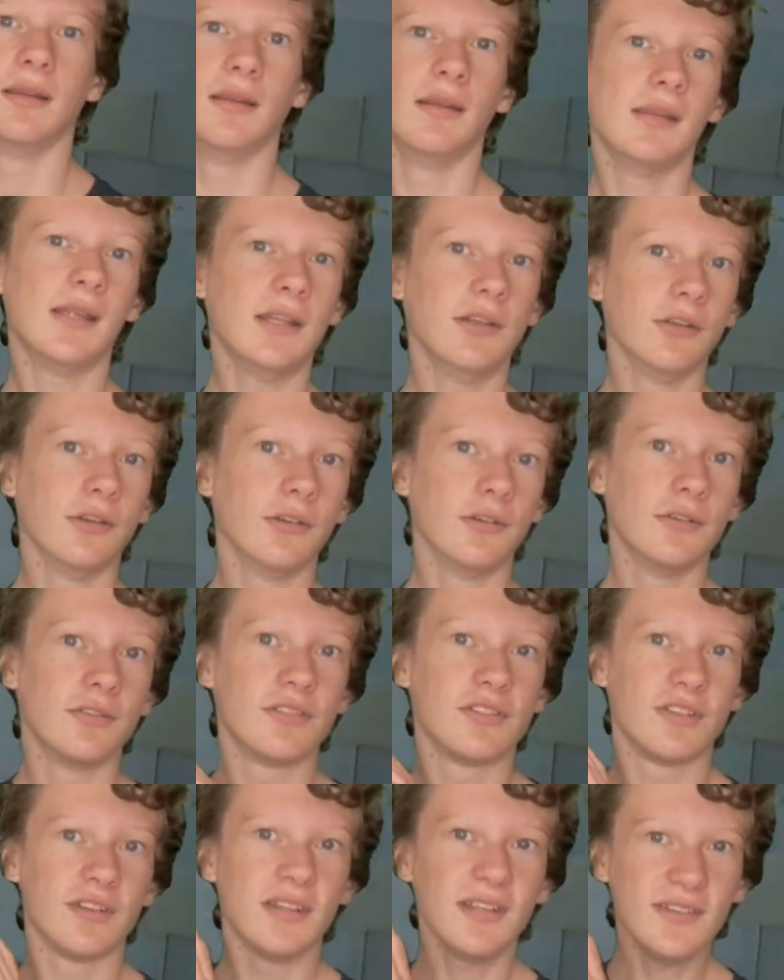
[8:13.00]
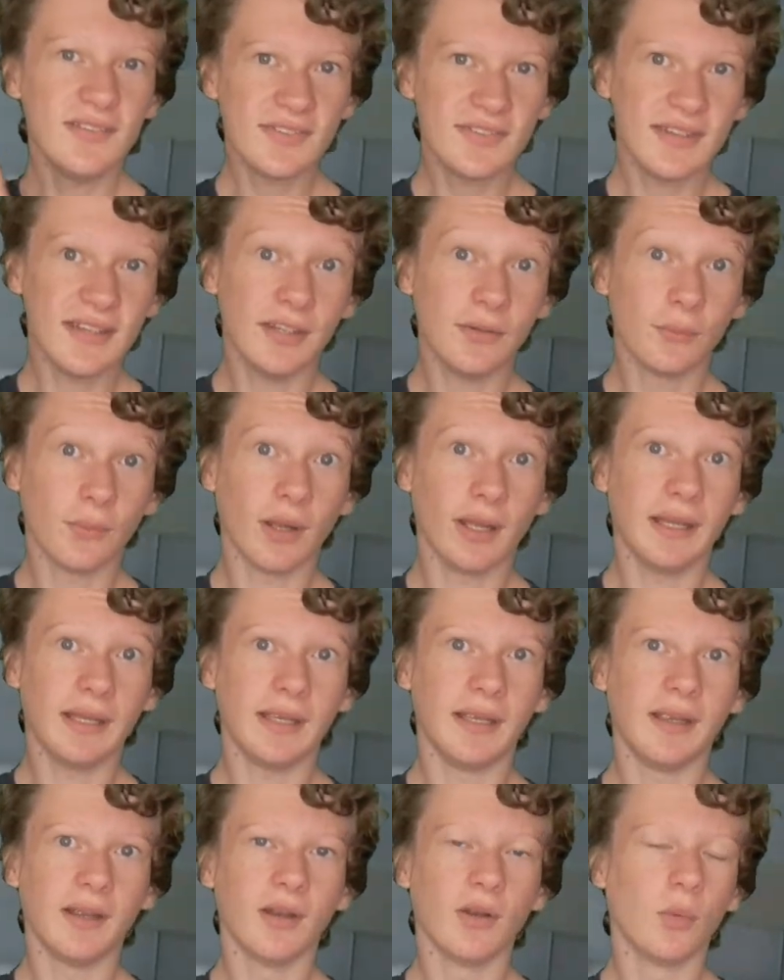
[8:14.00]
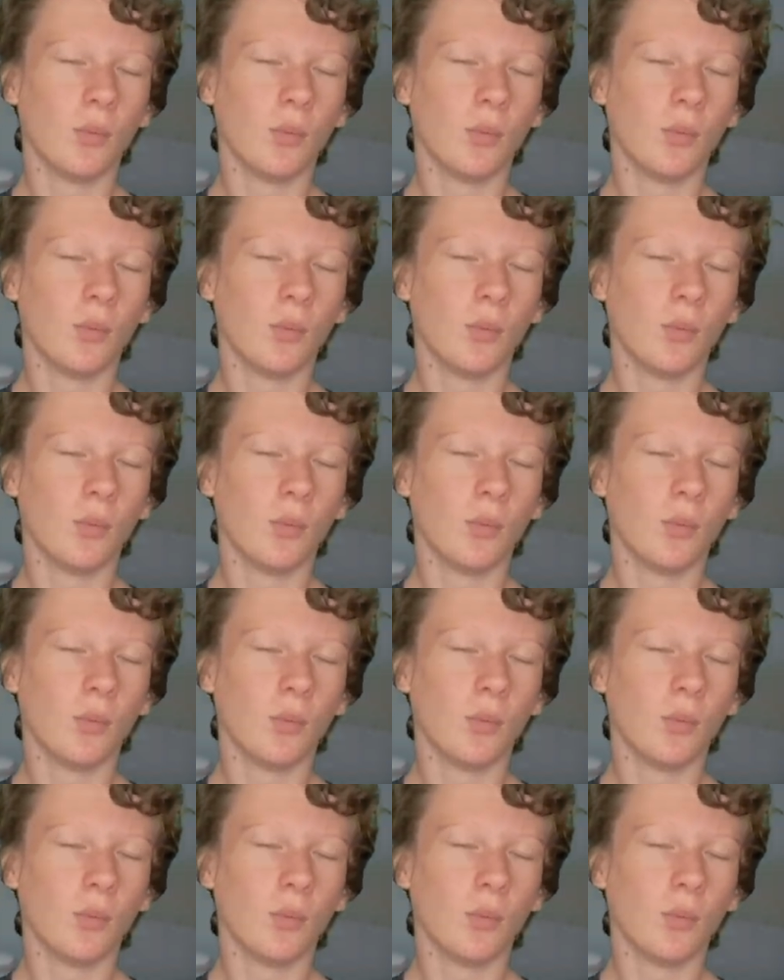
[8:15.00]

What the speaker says: Then there's this scene right here